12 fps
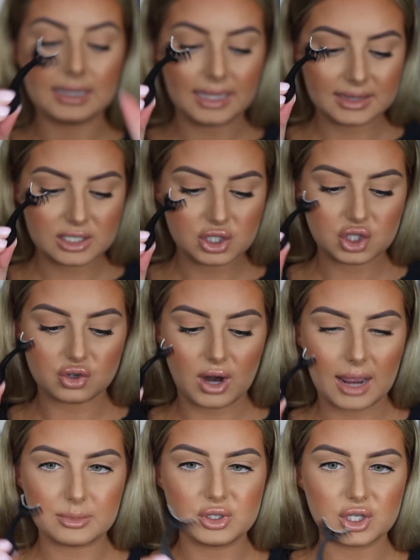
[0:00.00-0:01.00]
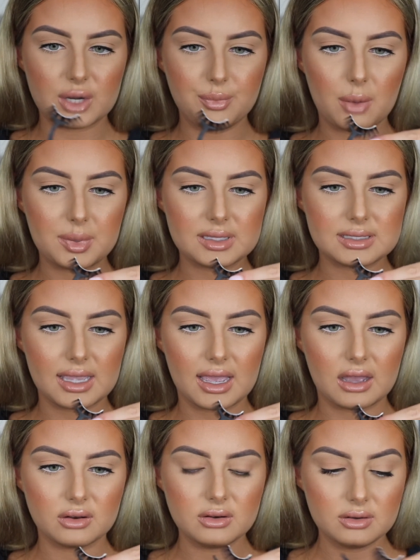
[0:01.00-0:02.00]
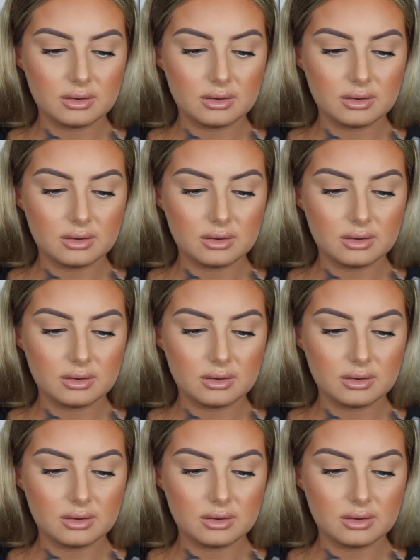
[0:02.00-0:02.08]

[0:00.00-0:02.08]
let this dry. I'm just going to pop it down.